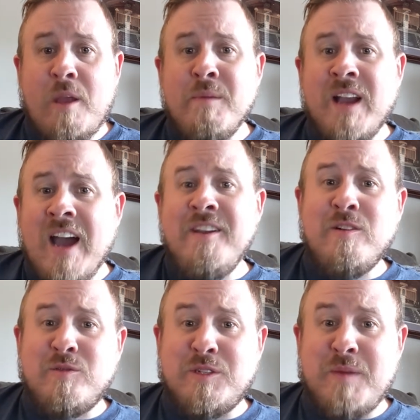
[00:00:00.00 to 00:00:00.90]
But God
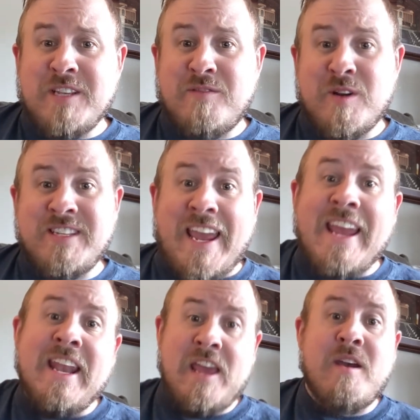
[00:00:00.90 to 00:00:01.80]
knows what's best for us
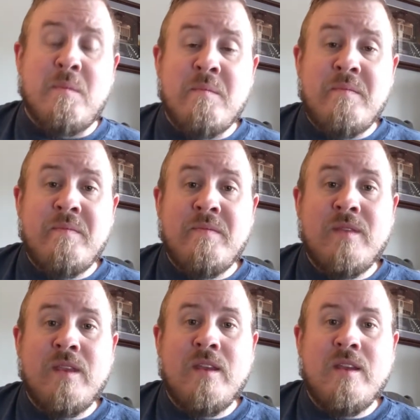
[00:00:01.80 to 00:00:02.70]
in him.
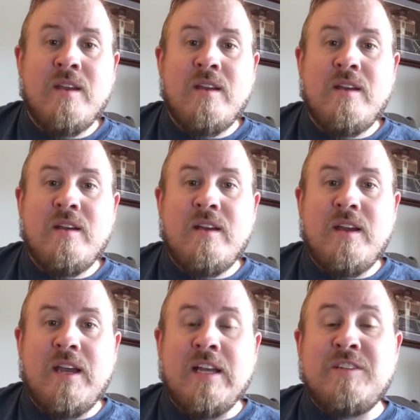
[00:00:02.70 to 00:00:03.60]

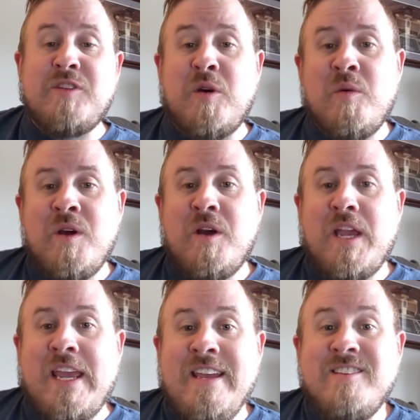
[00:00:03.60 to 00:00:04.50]
And so
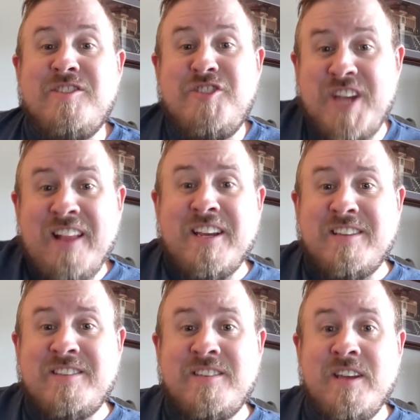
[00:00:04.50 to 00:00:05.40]
he is
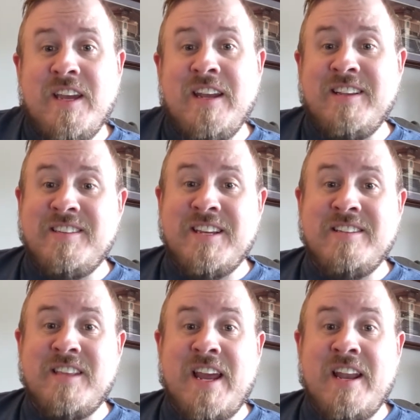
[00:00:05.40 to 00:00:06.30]
jealous in a
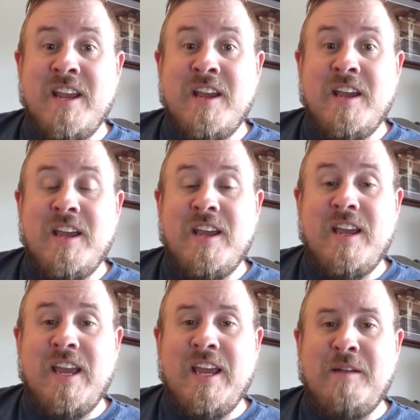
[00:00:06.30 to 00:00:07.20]
sense that
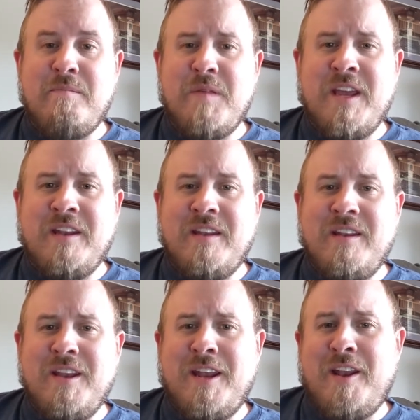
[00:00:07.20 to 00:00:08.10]

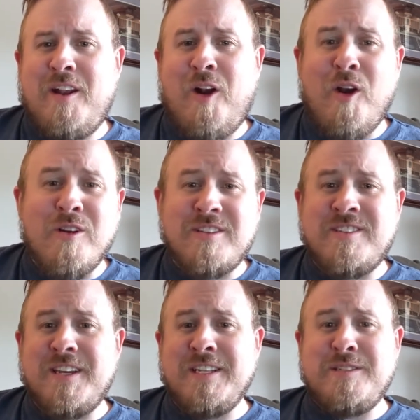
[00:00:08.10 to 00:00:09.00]
it
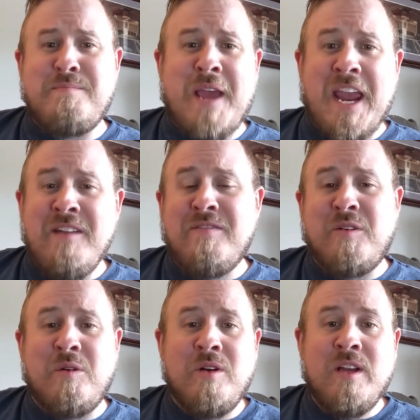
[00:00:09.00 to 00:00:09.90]
hurts. It's
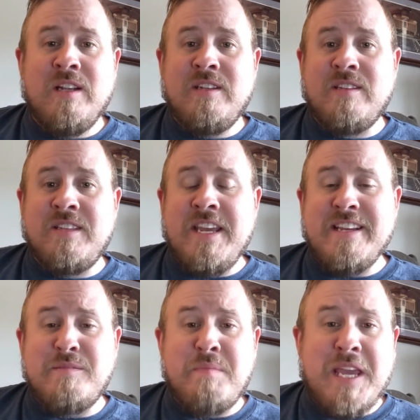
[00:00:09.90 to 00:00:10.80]
painful to see
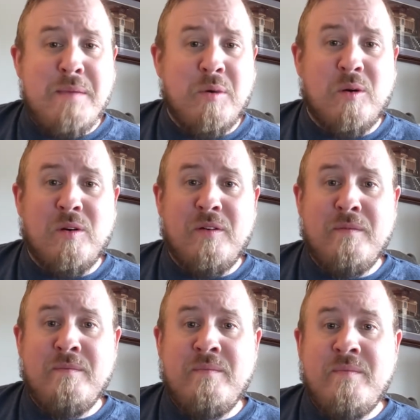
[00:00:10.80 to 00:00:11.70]
his people
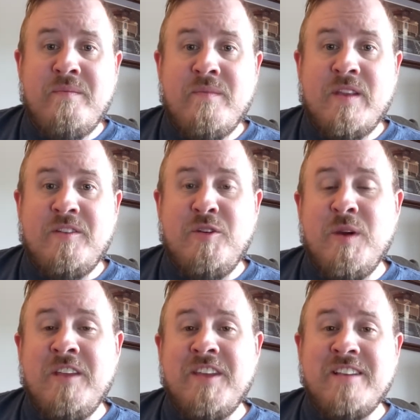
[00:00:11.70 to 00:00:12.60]

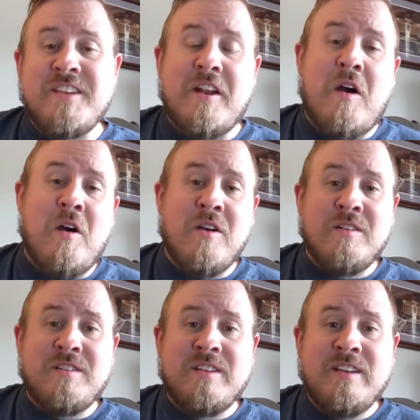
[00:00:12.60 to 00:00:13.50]
doing things that
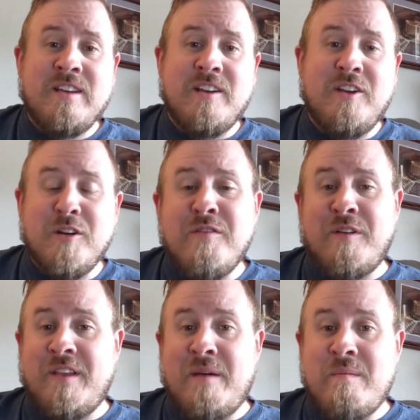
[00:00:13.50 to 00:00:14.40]
aren't good
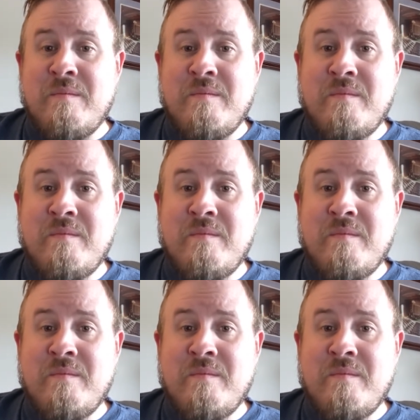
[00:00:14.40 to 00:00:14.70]
for them.